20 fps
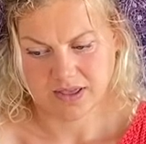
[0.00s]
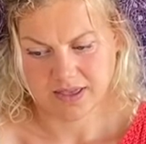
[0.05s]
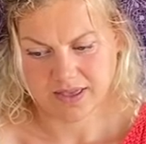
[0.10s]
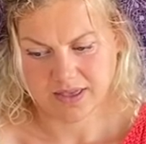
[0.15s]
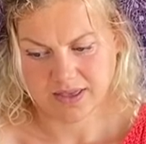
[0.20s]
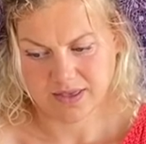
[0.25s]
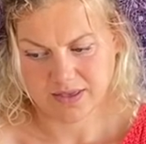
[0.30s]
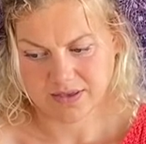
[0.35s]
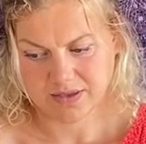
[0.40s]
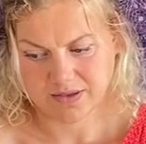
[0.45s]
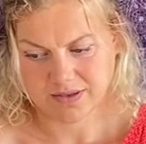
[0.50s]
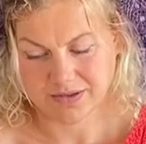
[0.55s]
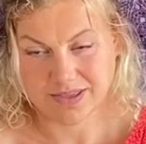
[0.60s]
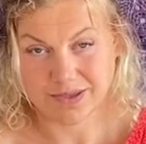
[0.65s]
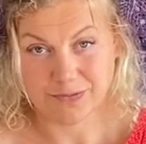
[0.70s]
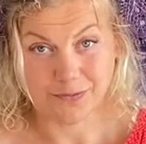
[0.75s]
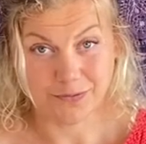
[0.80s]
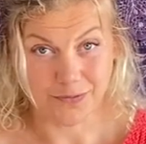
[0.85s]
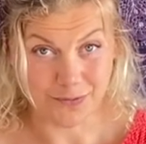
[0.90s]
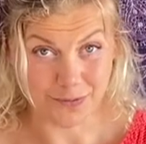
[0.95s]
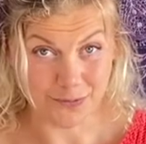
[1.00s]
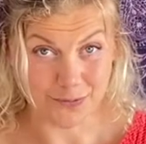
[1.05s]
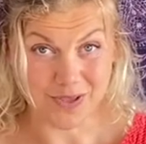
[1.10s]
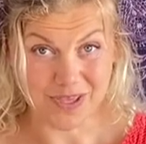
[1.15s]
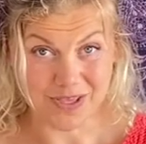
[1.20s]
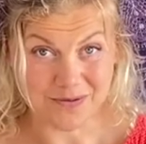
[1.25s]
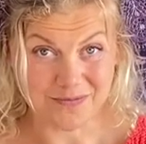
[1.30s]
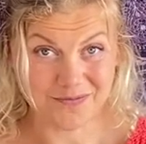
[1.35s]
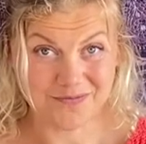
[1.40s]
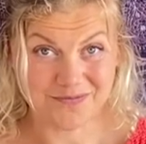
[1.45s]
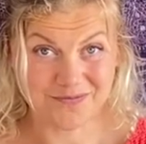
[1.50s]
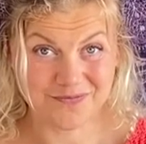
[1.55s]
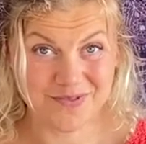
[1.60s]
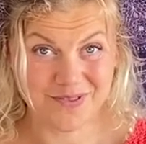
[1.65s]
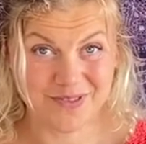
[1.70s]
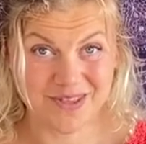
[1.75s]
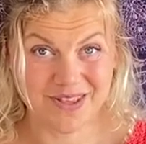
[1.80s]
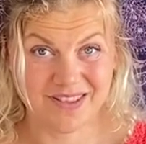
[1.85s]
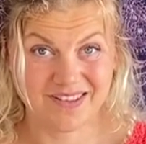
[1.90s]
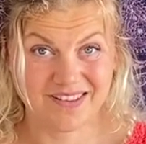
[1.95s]
uh, if for me
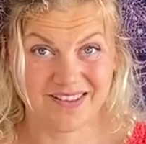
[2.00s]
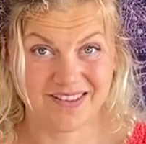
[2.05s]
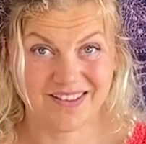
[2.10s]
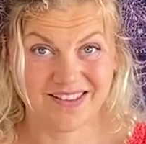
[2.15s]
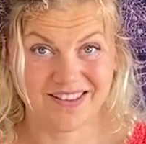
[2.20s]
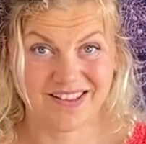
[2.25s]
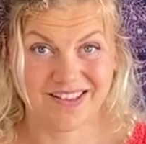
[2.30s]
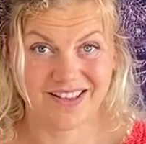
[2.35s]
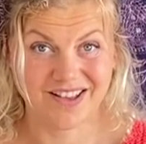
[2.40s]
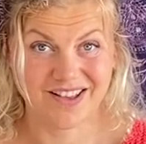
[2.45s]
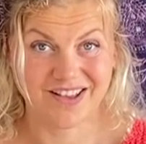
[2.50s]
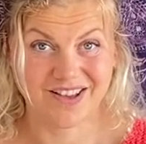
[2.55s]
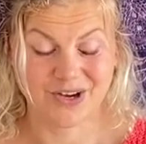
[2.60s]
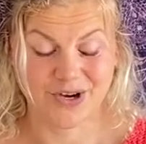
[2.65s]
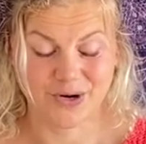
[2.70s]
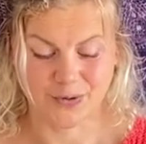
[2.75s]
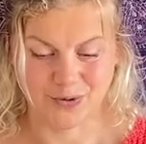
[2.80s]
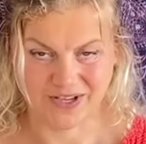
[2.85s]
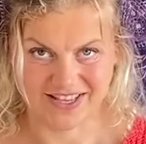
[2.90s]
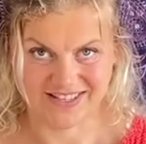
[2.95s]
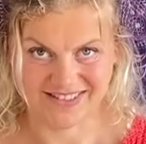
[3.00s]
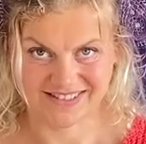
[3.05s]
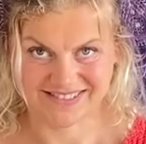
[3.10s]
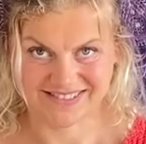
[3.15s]
okay